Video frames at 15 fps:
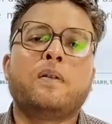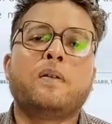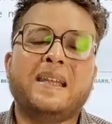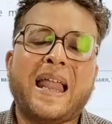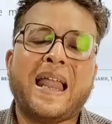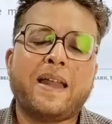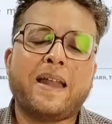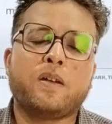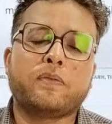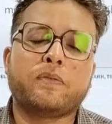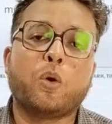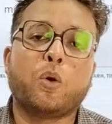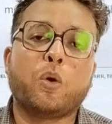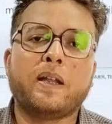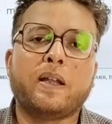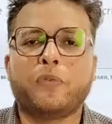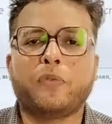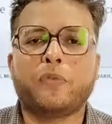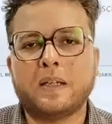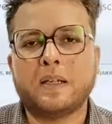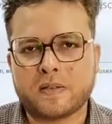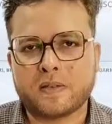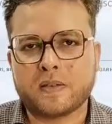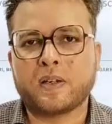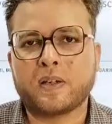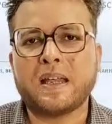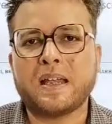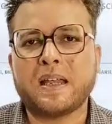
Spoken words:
land of the golden fields. Okay,